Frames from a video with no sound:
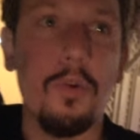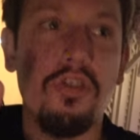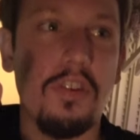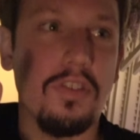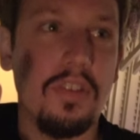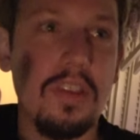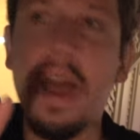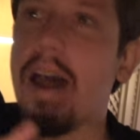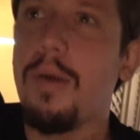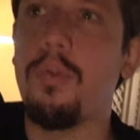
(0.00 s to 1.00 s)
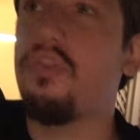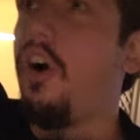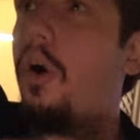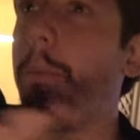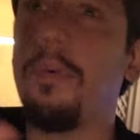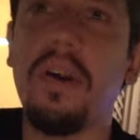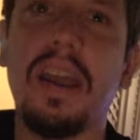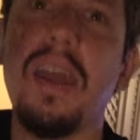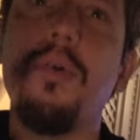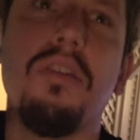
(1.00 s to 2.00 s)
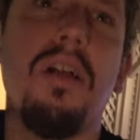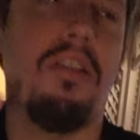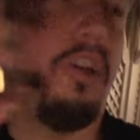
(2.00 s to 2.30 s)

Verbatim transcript: it was it was all brick. It was a lot